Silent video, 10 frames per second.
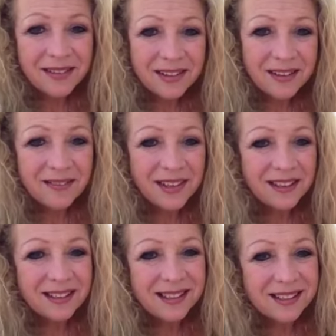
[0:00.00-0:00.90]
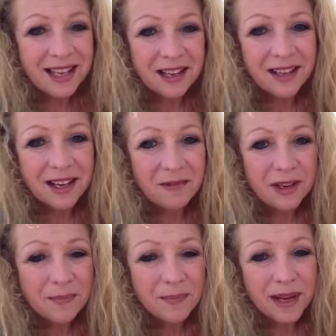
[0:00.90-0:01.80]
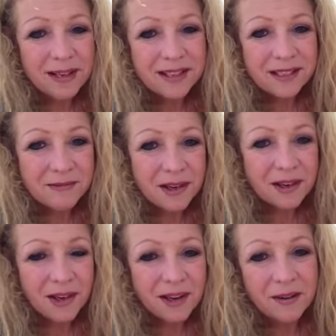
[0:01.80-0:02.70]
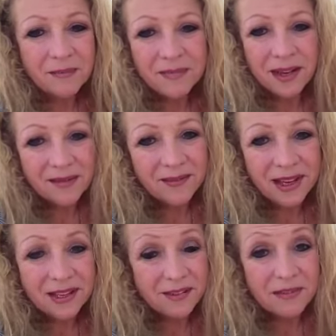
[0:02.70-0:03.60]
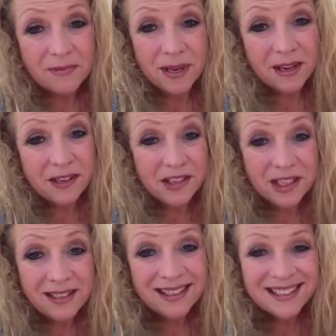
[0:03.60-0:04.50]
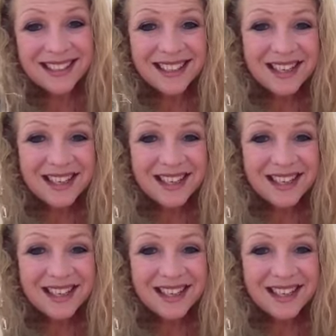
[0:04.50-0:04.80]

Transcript: So I figured I'd just like let it rip and just wear um, a different pair of jeans.